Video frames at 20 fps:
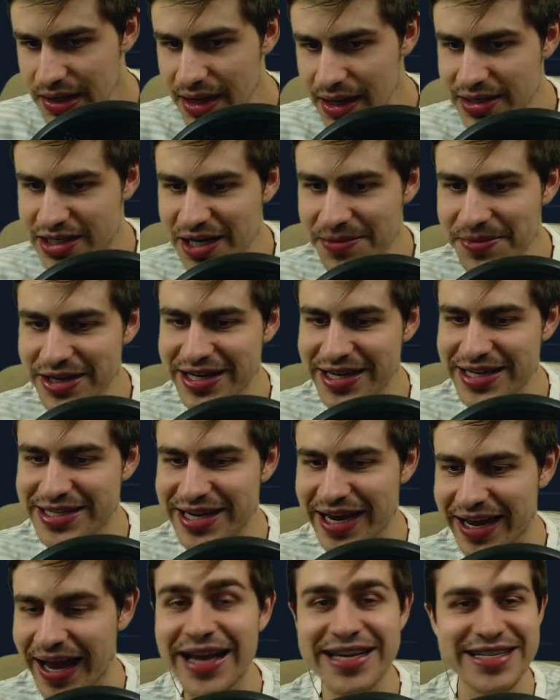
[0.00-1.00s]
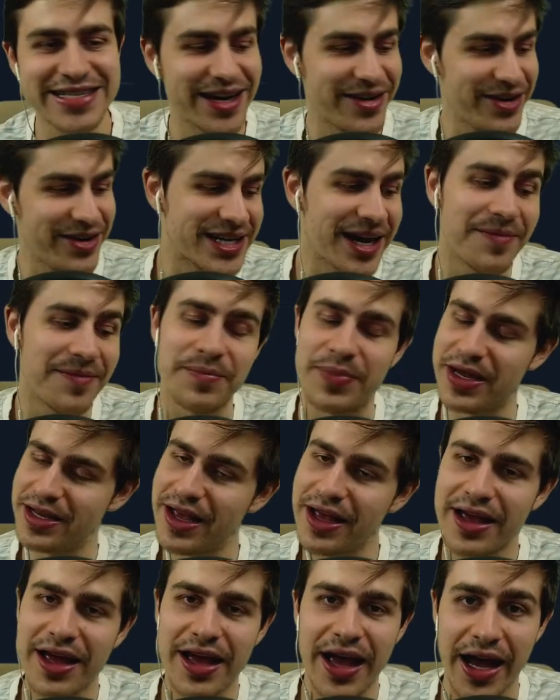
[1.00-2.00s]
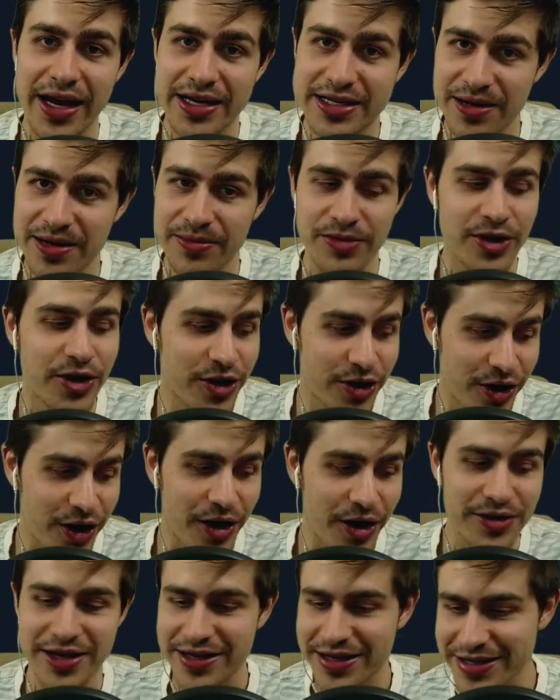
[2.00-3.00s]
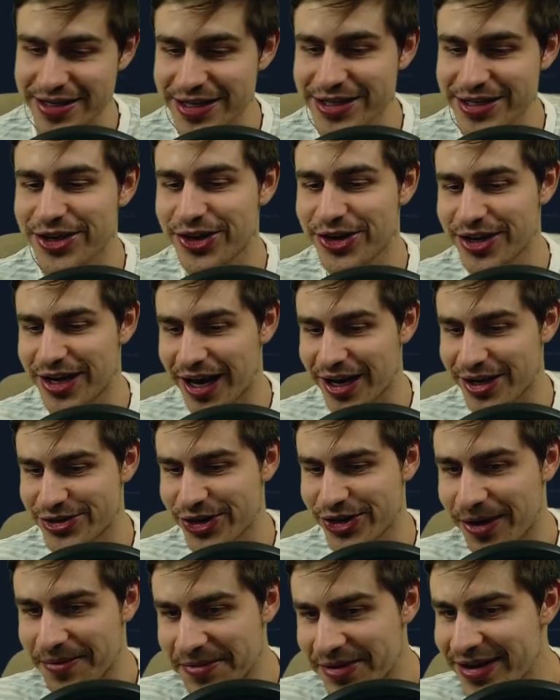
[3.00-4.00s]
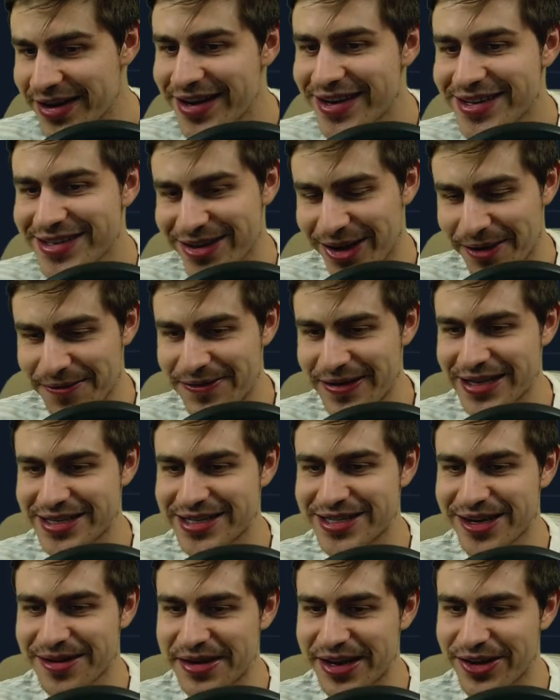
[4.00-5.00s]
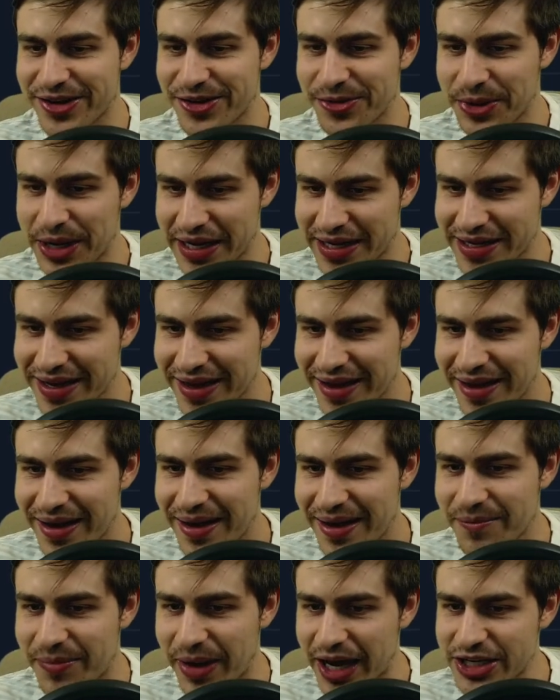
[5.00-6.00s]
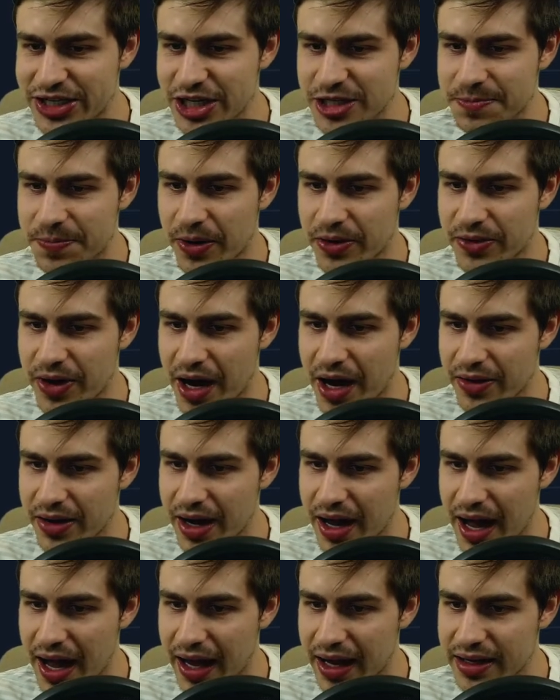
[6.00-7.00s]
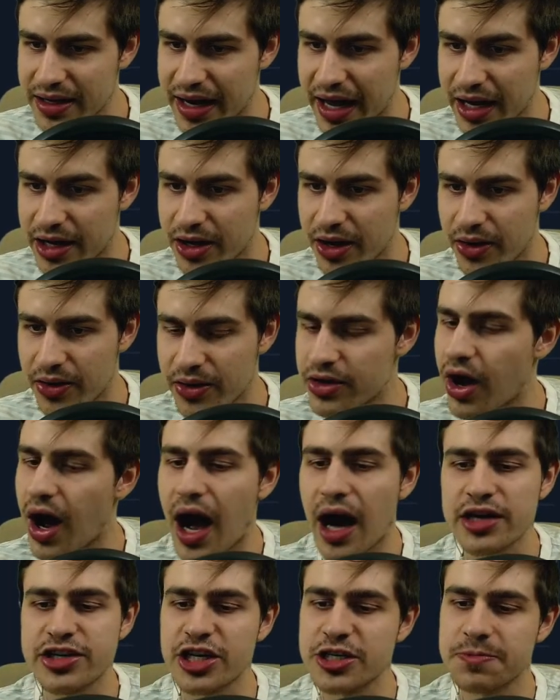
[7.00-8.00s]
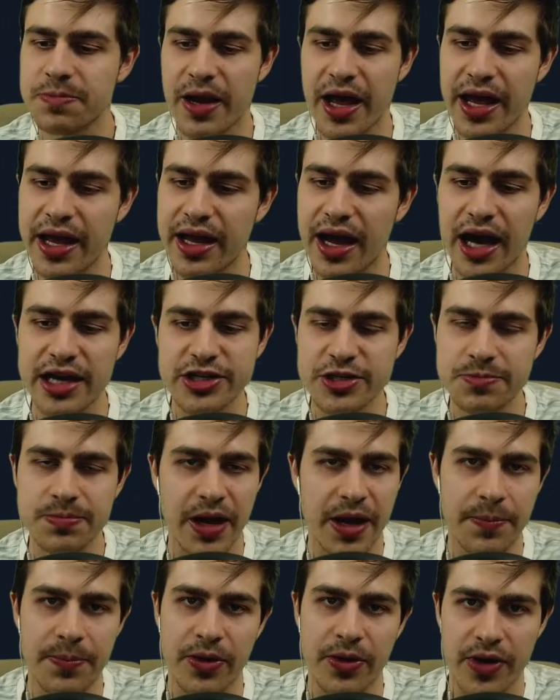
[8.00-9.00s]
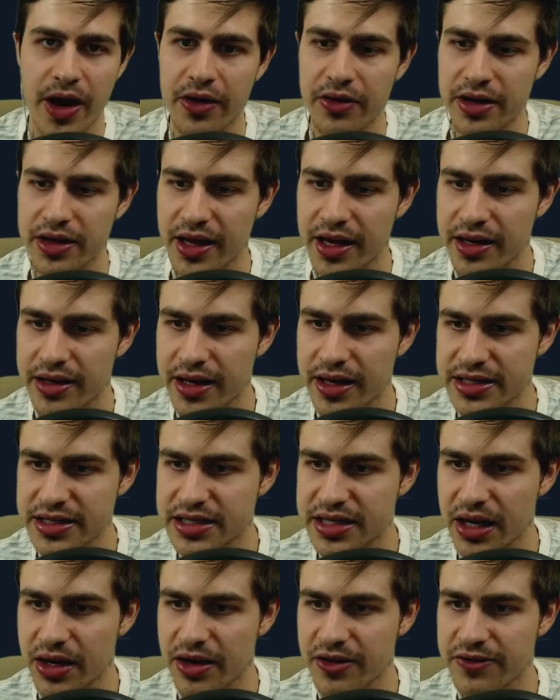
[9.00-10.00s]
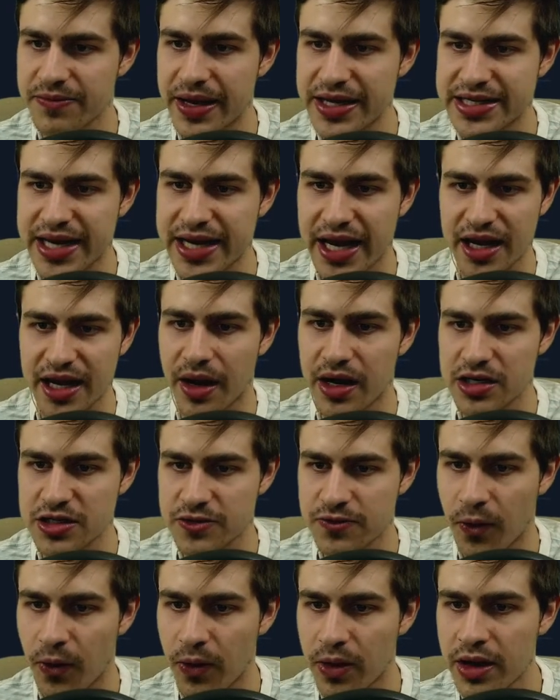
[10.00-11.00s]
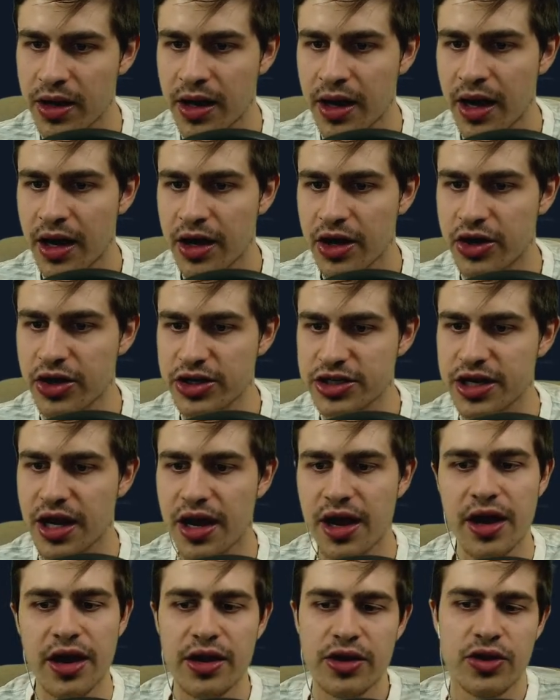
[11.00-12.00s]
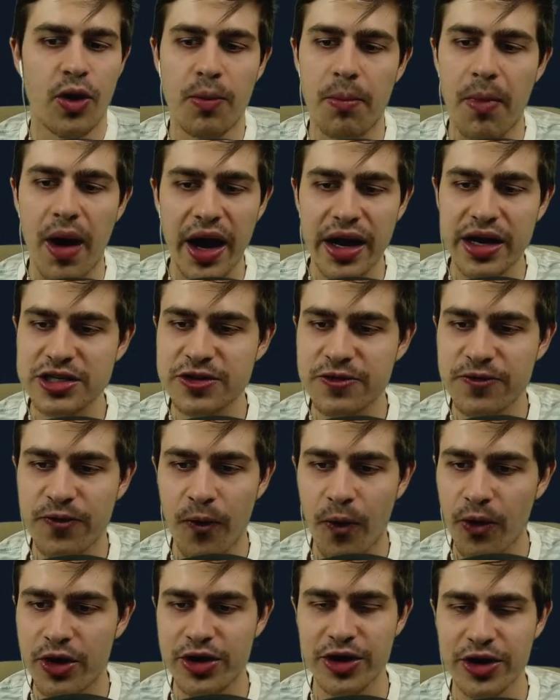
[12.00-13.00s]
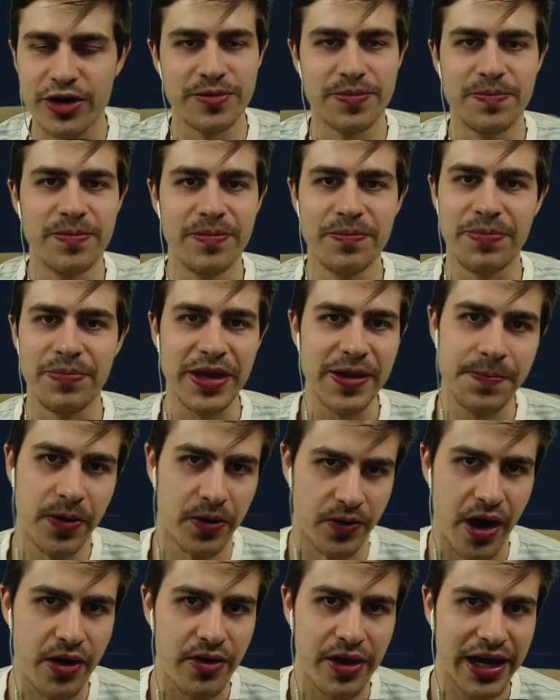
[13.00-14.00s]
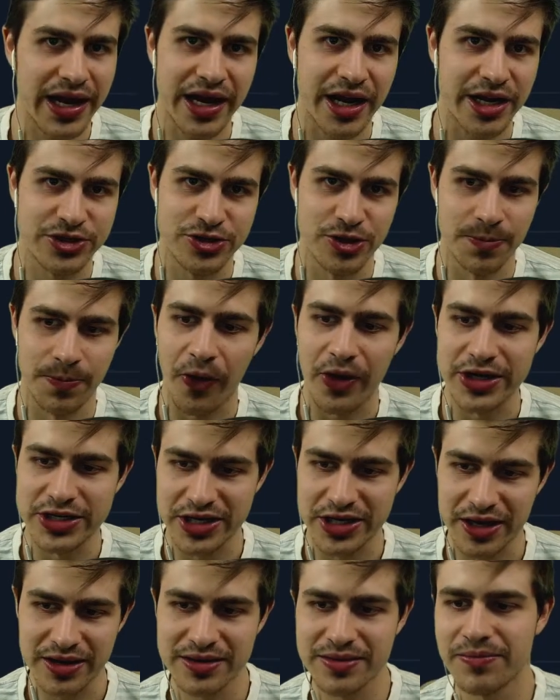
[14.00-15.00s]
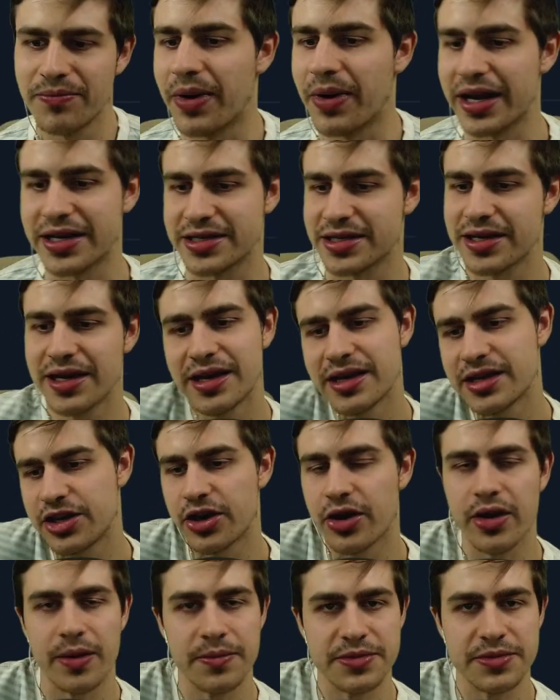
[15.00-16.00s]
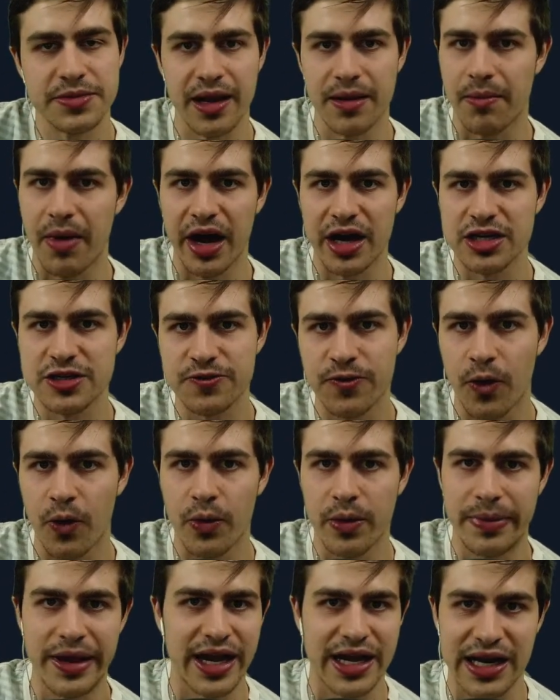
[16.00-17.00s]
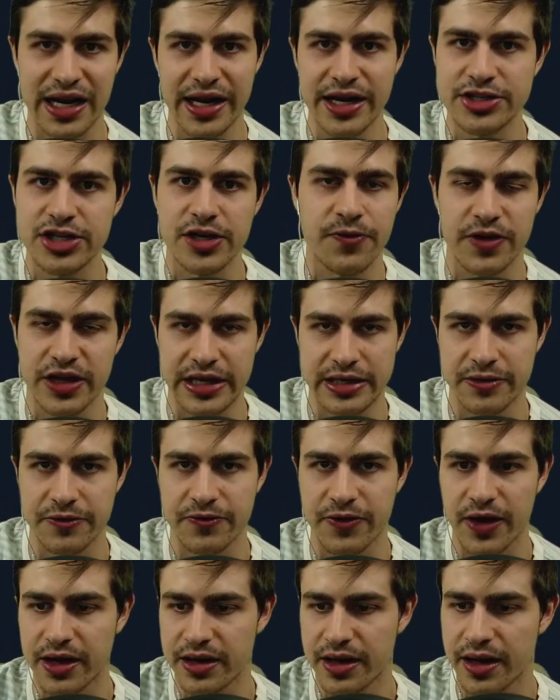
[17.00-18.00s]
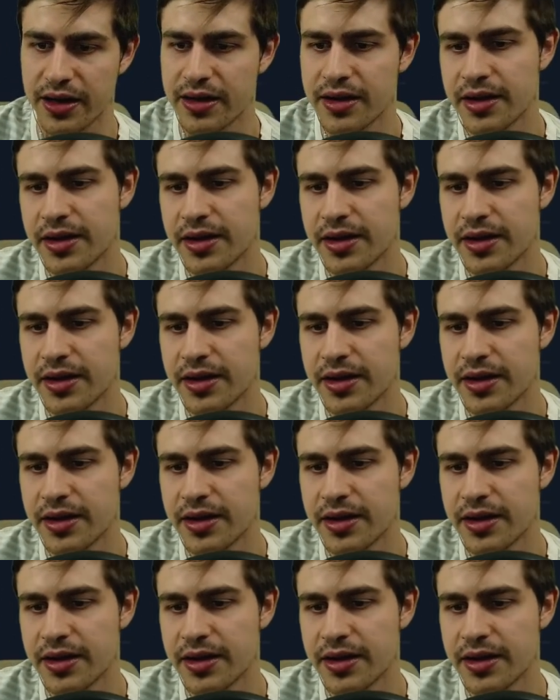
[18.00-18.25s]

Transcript: Timothy saying, hey, Sterry Stumpy. Hey, Tim, you got to know that this is the good luck charm. So hopefully this is going to be a good week. Benches Pereira and Neko. Yeah, I just play Pereira then instead of taking a -4. Because your -4 could be Pereira getting a 2-pointer. But you know what I'm saying? A -4 would be a clean sheet for that defender.